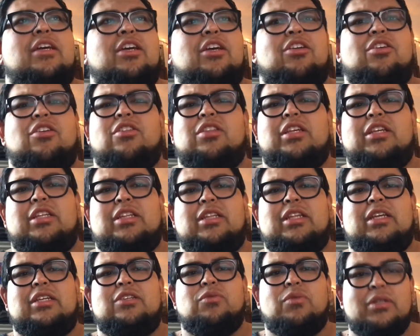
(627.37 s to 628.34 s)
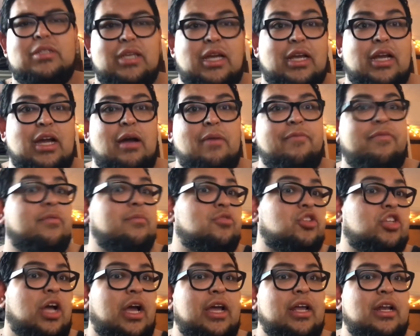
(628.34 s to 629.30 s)
these ones that come from
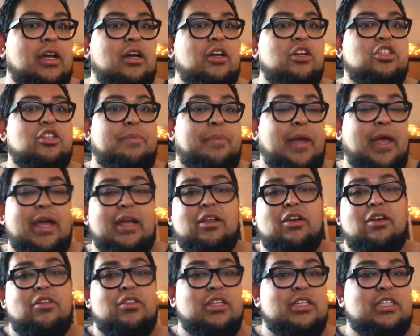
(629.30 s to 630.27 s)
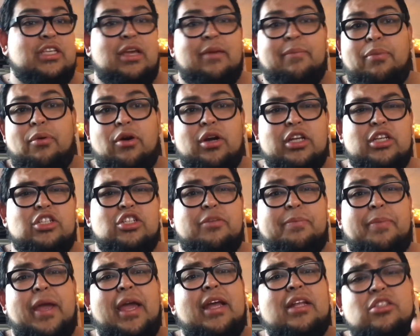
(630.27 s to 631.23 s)
China or Japan, these imported
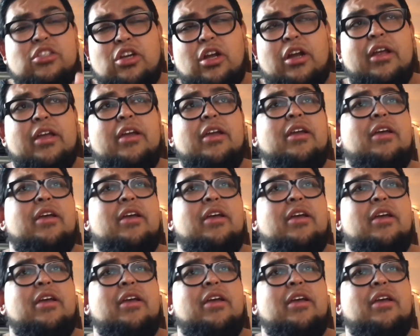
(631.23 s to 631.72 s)
Japan, sorry.